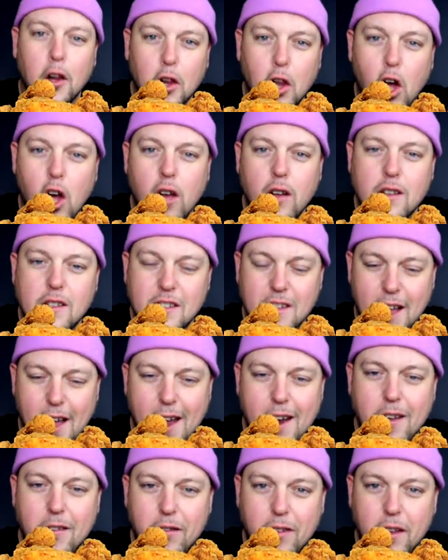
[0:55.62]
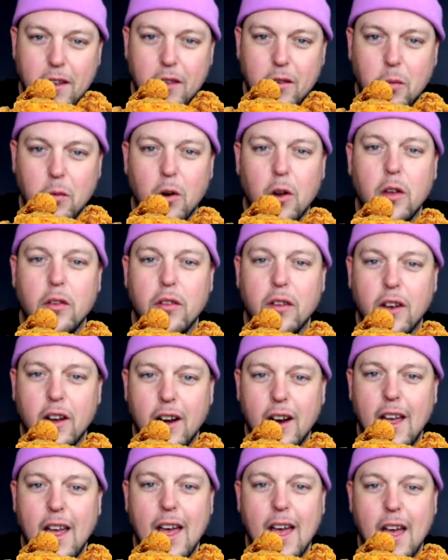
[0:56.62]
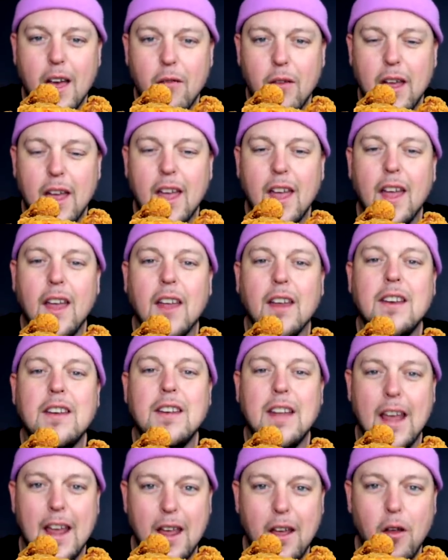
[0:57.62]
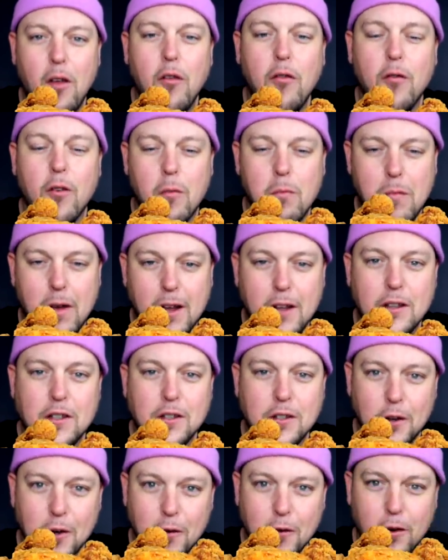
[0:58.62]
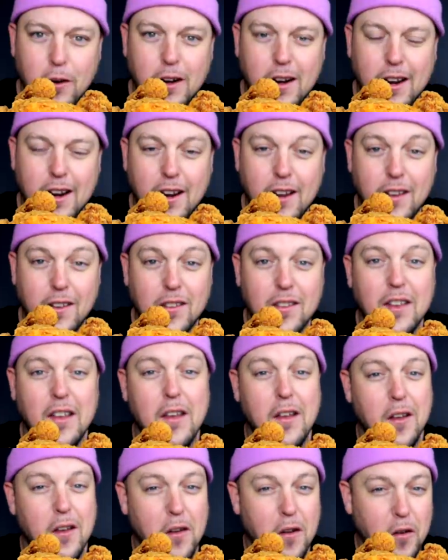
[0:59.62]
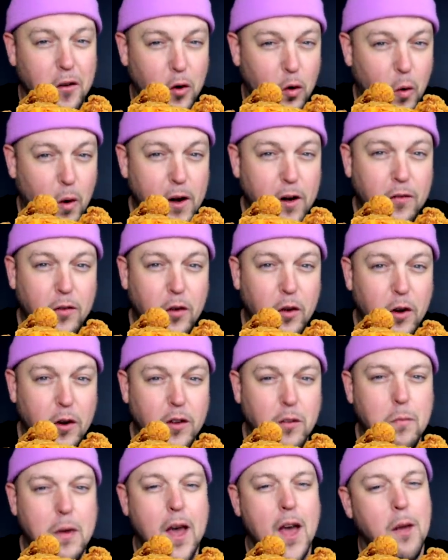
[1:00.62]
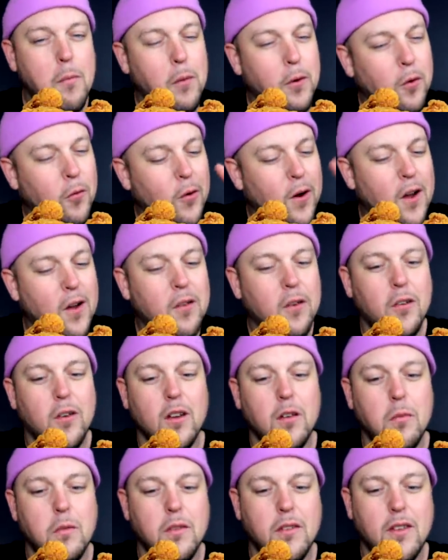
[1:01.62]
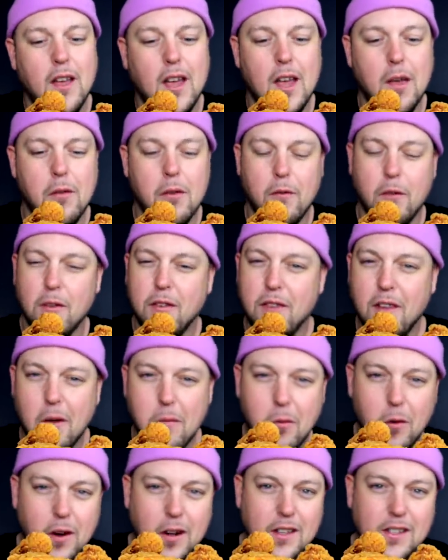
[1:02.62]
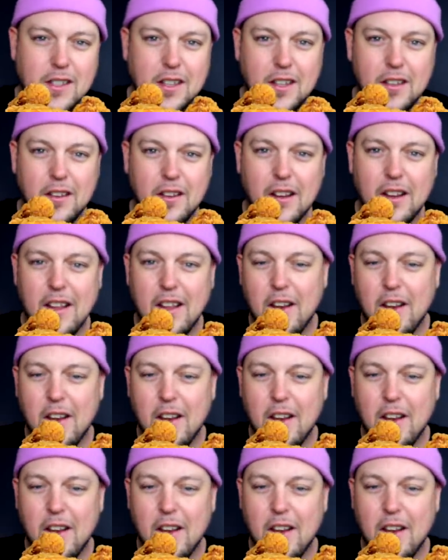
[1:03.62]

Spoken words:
Alongside of this, we're also going to have a tale from my server days quite a few years back, but around Christmas time. And for some reason,